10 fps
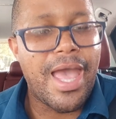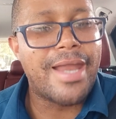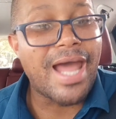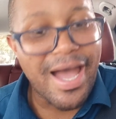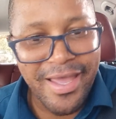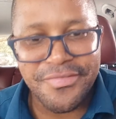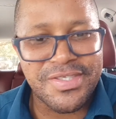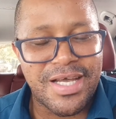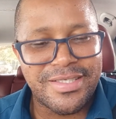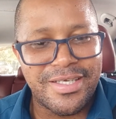And I have
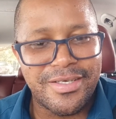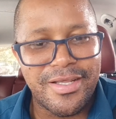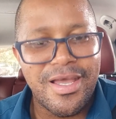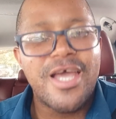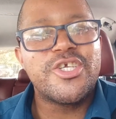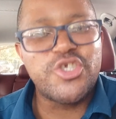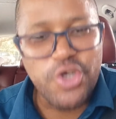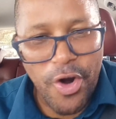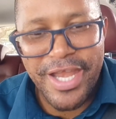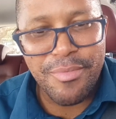started.
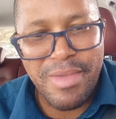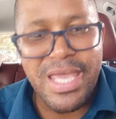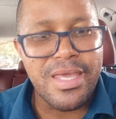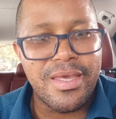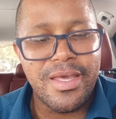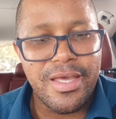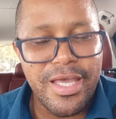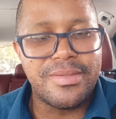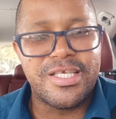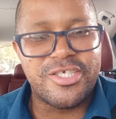Join me
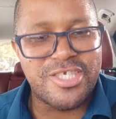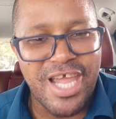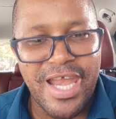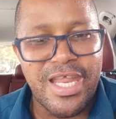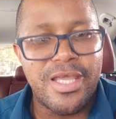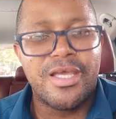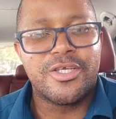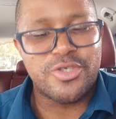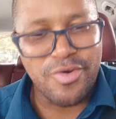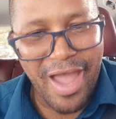in this journey
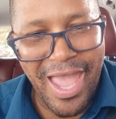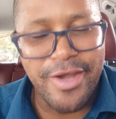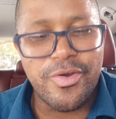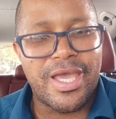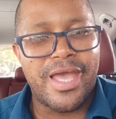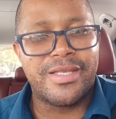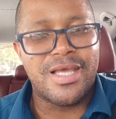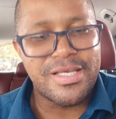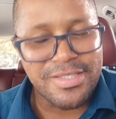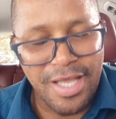to educate
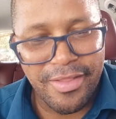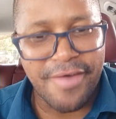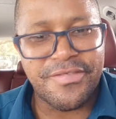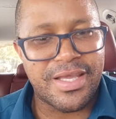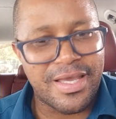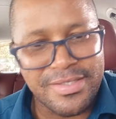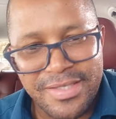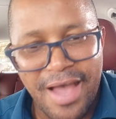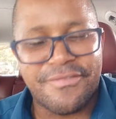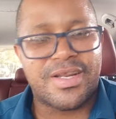South
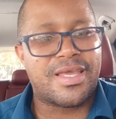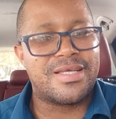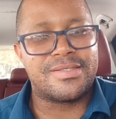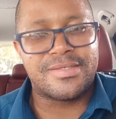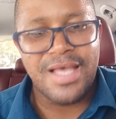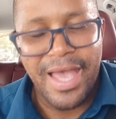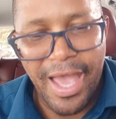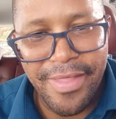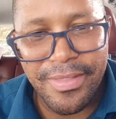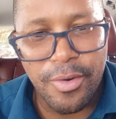Africans, Africans,
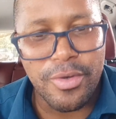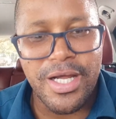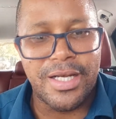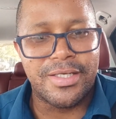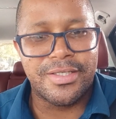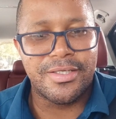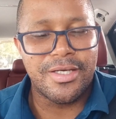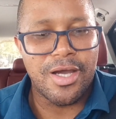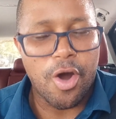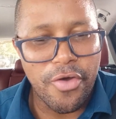and the world
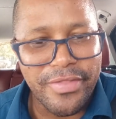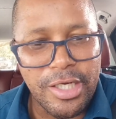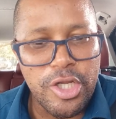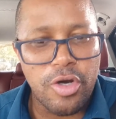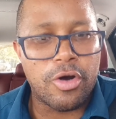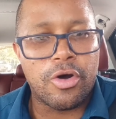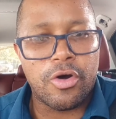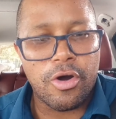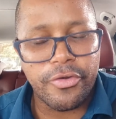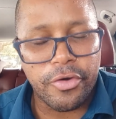on the
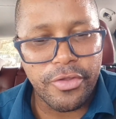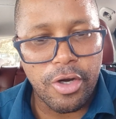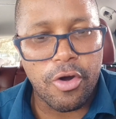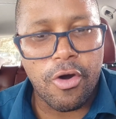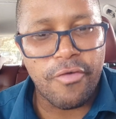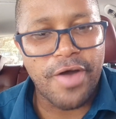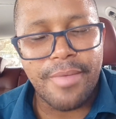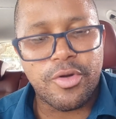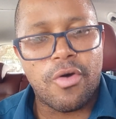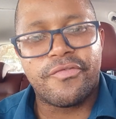law of
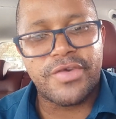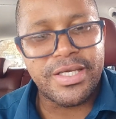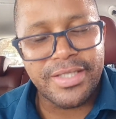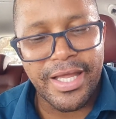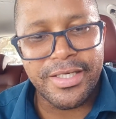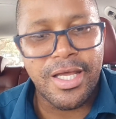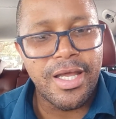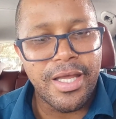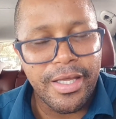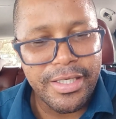armed conflict and
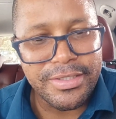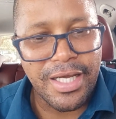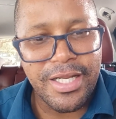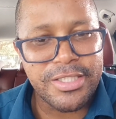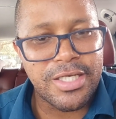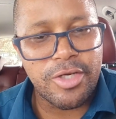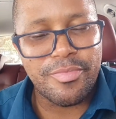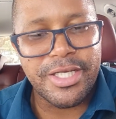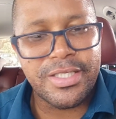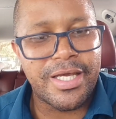international
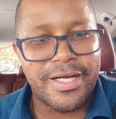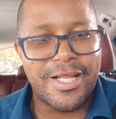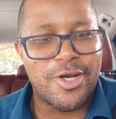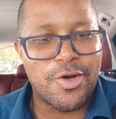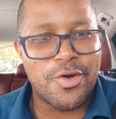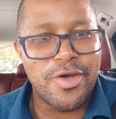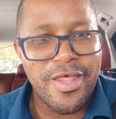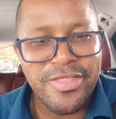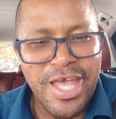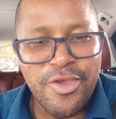humanitarian law.
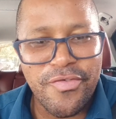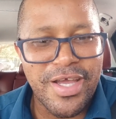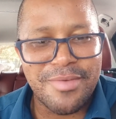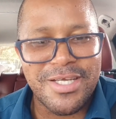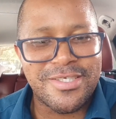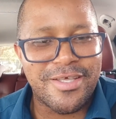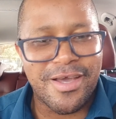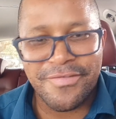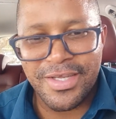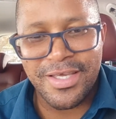Thank you very much, South
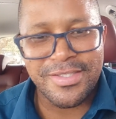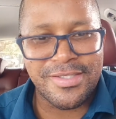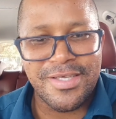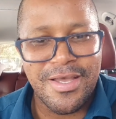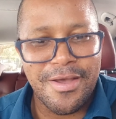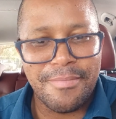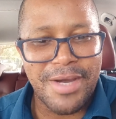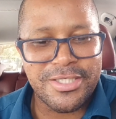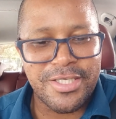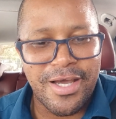Africans.
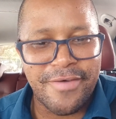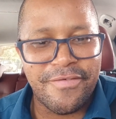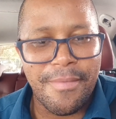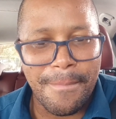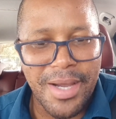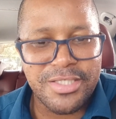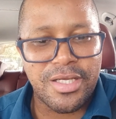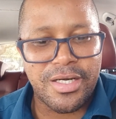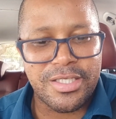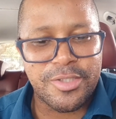Much love, much
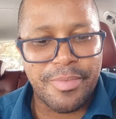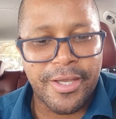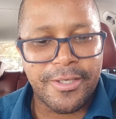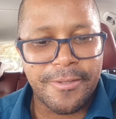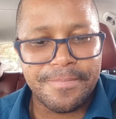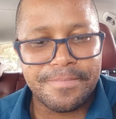respect.